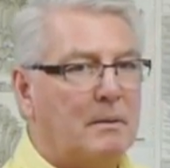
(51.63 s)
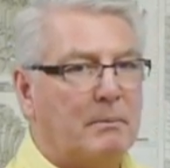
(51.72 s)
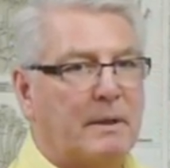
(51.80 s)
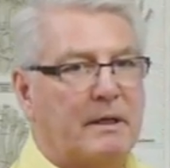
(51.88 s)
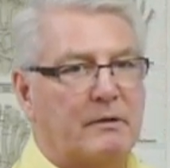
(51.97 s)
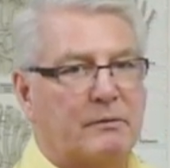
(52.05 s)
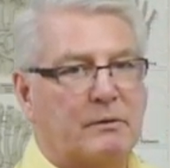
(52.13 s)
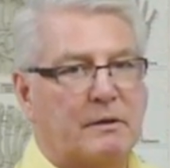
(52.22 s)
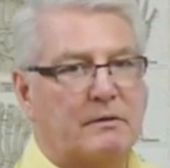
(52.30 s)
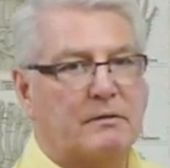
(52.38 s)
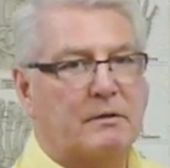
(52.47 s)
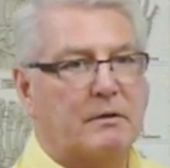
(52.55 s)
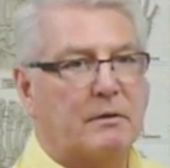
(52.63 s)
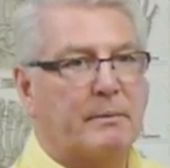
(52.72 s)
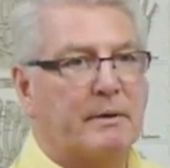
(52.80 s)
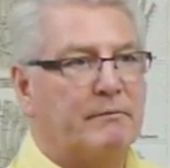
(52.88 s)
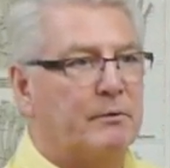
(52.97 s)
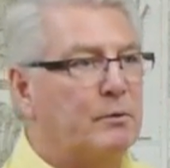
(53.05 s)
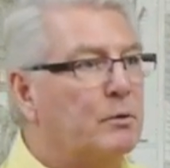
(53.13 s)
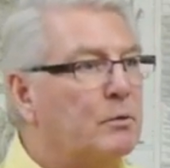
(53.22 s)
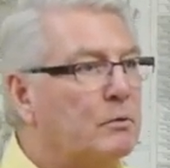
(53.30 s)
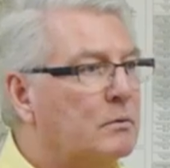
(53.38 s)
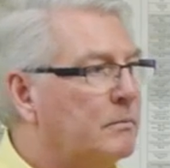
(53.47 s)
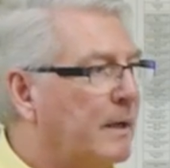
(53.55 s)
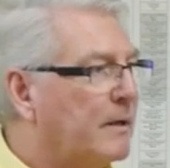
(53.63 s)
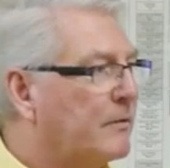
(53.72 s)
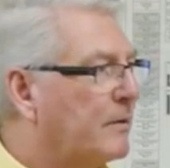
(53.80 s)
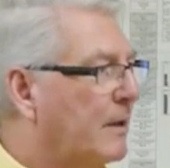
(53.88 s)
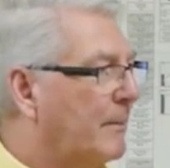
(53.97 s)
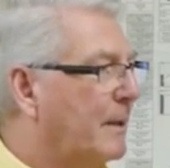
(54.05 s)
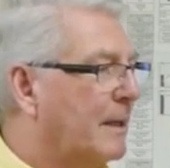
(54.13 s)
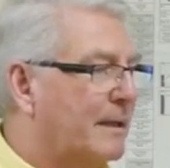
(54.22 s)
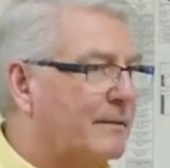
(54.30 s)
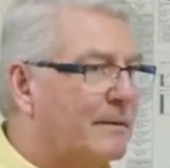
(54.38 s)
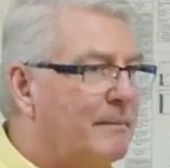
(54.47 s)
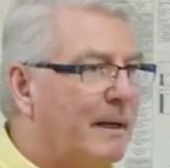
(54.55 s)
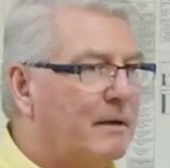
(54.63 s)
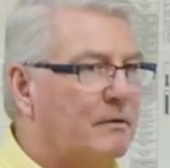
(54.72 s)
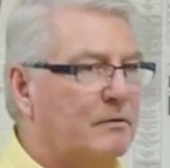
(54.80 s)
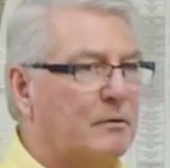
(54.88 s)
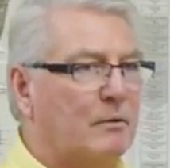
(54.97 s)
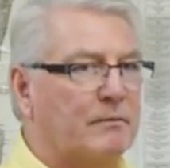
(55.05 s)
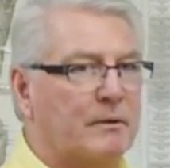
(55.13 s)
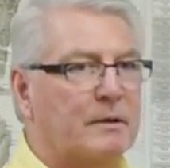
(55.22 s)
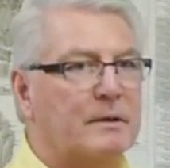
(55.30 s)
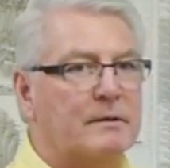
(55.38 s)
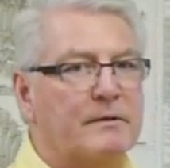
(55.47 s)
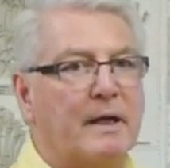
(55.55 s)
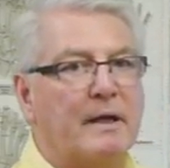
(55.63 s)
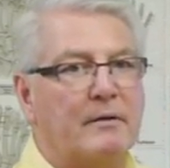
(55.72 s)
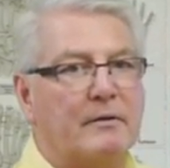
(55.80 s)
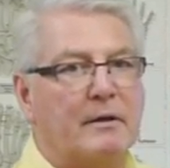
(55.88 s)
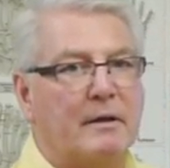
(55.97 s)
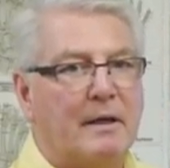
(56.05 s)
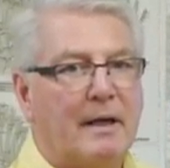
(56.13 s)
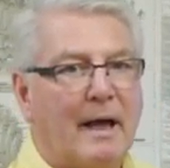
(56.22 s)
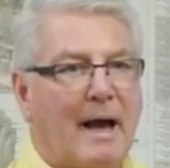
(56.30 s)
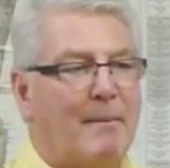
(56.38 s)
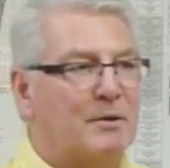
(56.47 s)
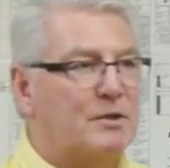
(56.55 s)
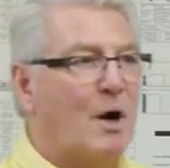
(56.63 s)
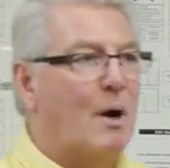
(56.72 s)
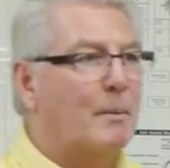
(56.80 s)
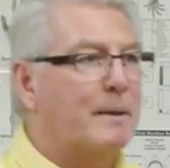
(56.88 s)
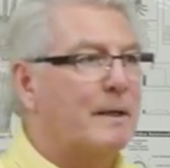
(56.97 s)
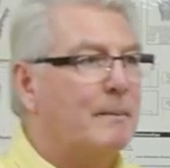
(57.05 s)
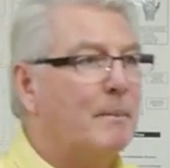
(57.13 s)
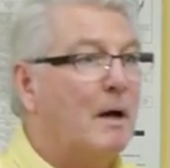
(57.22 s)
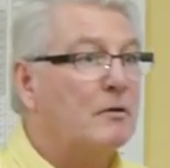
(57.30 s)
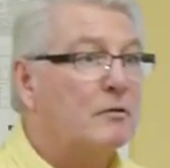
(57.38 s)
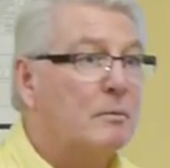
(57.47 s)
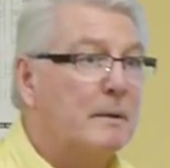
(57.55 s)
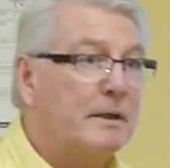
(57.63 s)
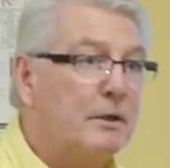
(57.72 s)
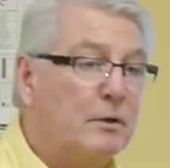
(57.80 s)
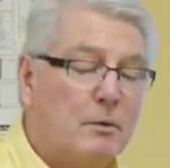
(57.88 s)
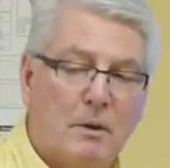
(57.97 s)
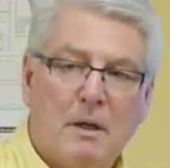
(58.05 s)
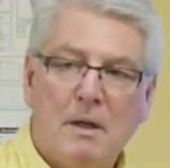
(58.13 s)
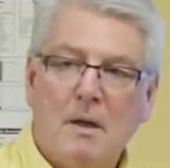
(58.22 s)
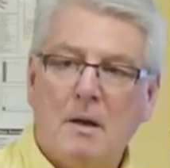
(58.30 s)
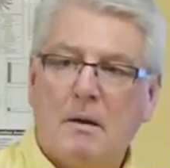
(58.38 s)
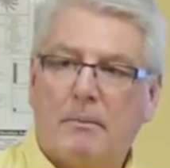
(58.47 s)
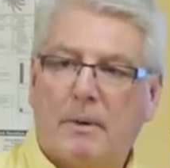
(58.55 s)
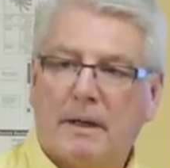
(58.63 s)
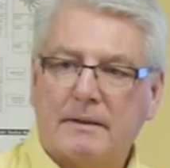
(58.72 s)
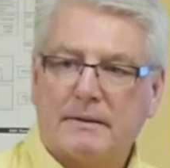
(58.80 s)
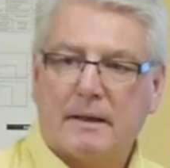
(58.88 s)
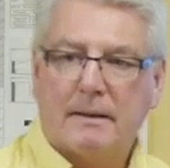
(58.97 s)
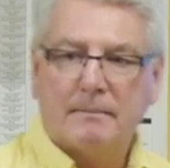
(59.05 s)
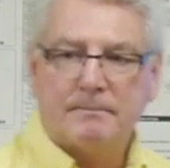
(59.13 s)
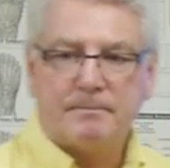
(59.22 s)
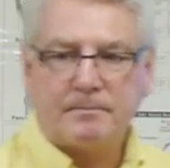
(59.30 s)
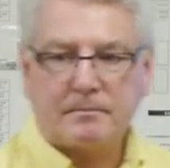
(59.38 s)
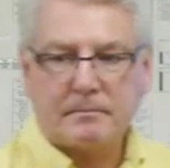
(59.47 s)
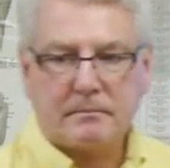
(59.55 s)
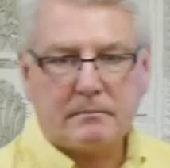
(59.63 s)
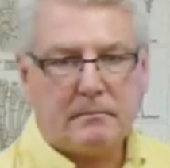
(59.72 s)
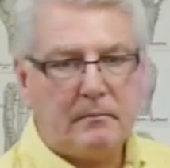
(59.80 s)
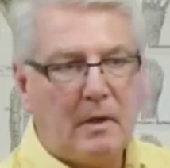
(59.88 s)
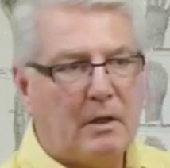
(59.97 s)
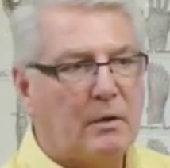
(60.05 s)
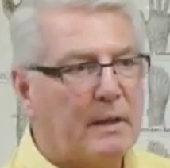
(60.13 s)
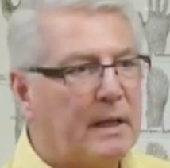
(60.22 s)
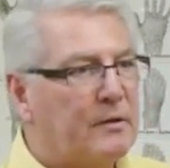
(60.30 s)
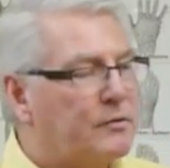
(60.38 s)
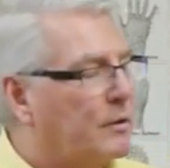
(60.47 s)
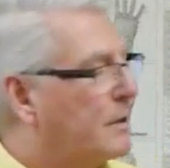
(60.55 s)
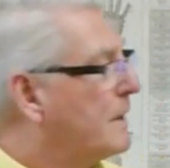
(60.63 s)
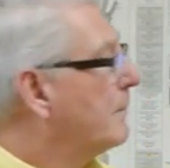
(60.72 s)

because it was considered to be voodoo medicine. I mean, like it's a microscope, for goodness sakes how much harm can it possibly do? But um, you know that is sort of